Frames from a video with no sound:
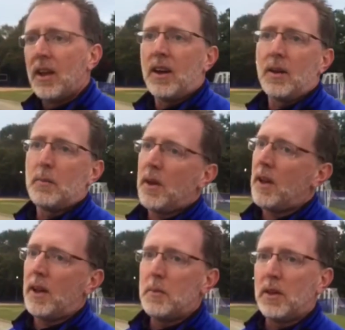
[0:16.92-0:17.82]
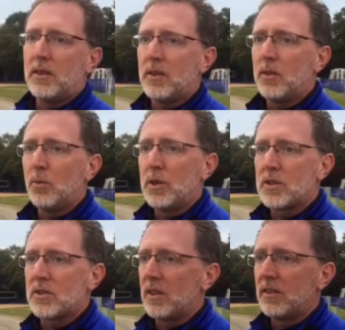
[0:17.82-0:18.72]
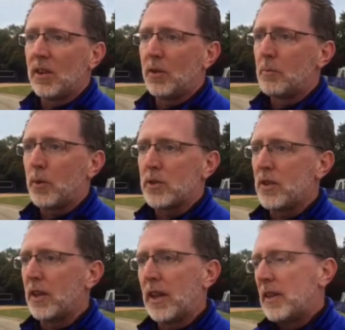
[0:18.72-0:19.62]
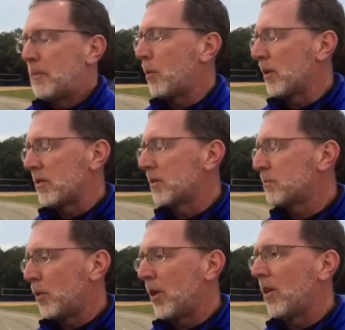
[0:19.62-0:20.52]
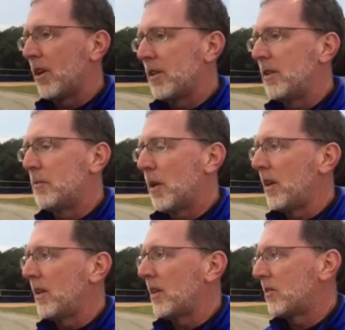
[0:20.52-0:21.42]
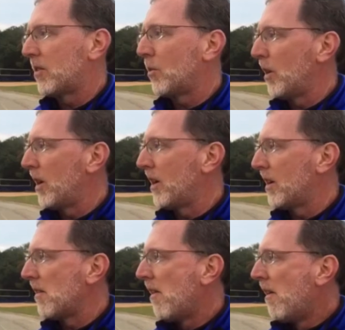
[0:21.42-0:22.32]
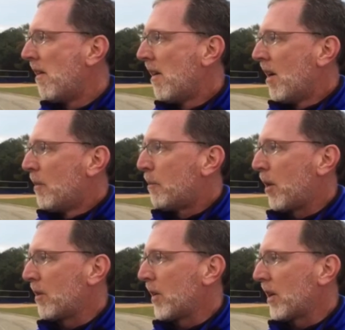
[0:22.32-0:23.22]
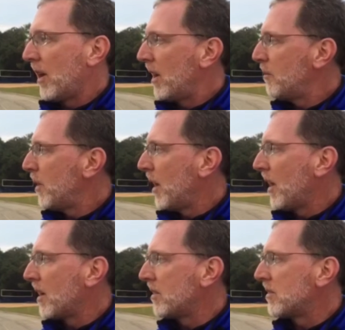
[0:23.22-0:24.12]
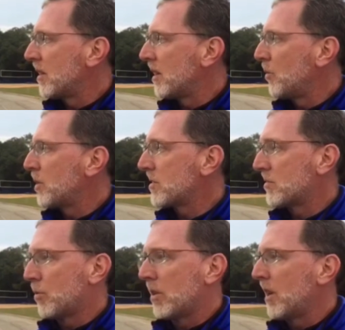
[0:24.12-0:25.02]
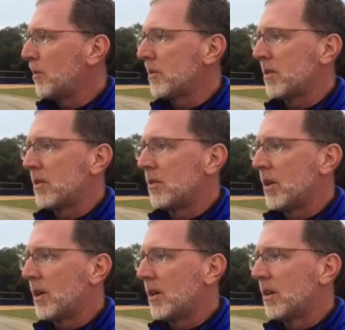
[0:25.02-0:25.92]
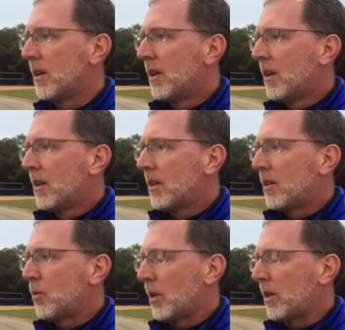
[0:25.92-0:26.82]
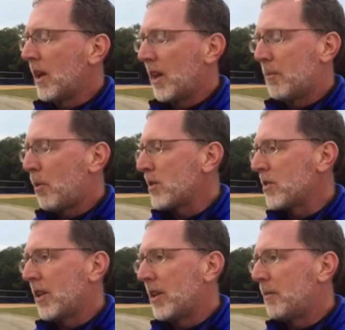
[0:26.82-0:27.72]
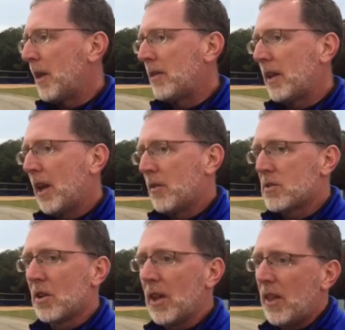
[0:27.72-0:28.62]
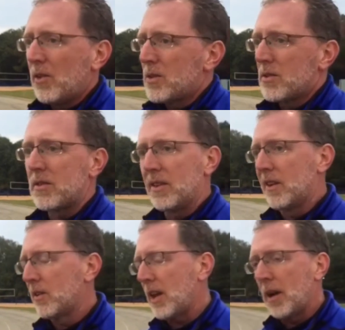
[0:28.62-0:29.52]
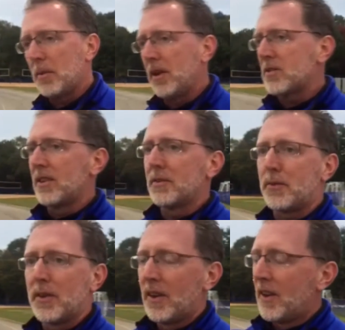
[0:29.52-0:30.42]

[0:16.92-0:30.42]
I mean, we just didn't deal with the pressure. They pressed us pretty hard in the beginning. They took away part of our game, and we just weren't able to quickly get out of the pressure that they gave us. So I think it was just a combination of